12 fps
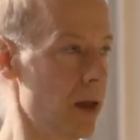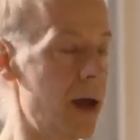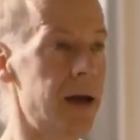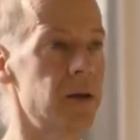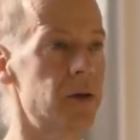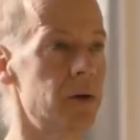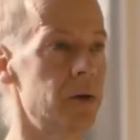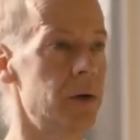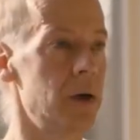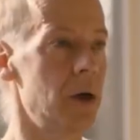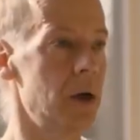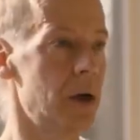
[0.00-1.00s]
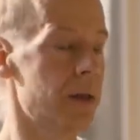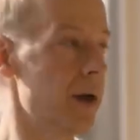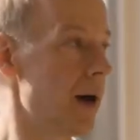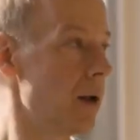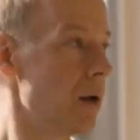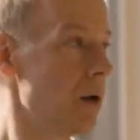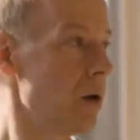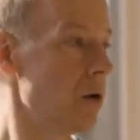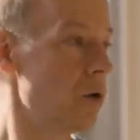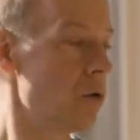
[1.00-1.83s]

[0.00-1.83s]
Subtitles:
attitude that